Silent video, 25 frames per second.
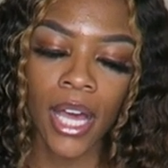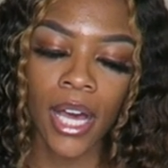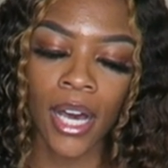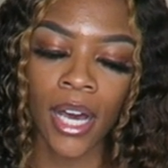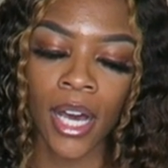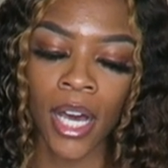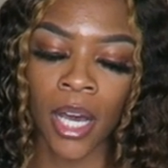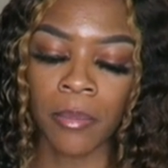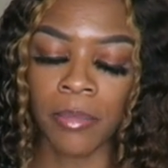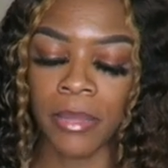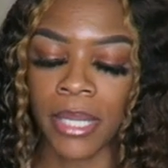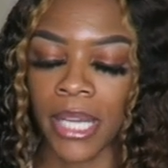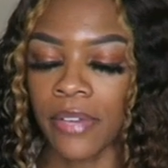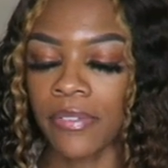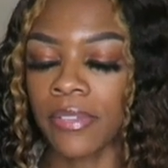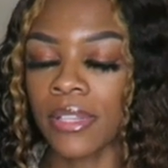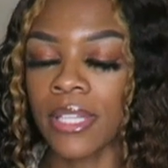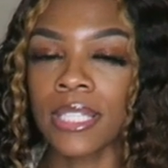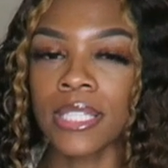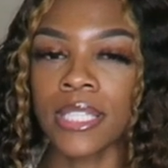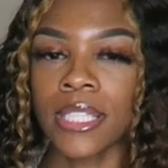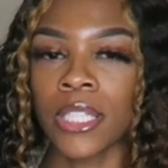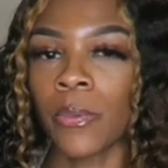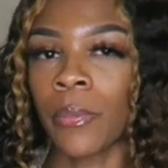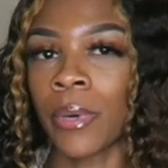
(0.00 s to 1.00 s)

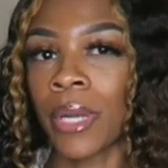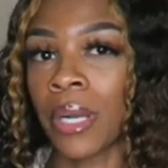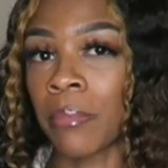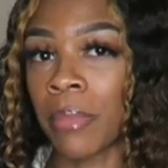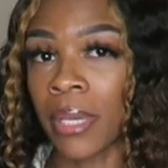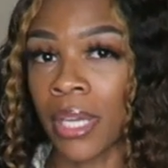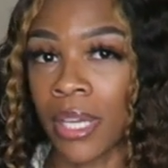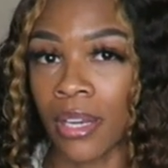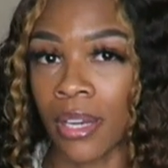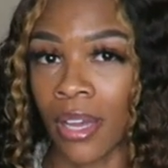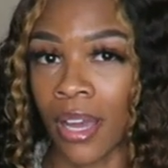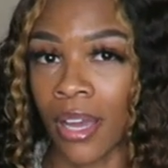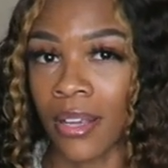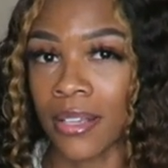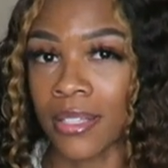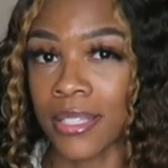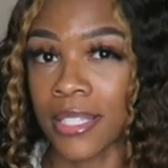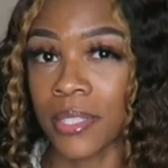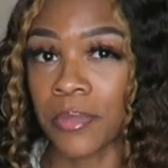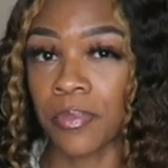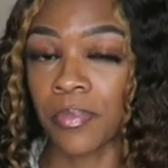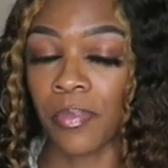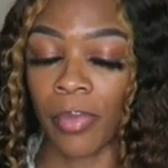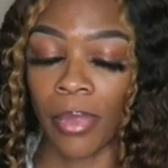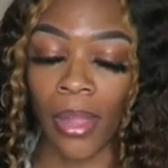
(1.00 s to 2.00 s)
definitely still want to be a nurse.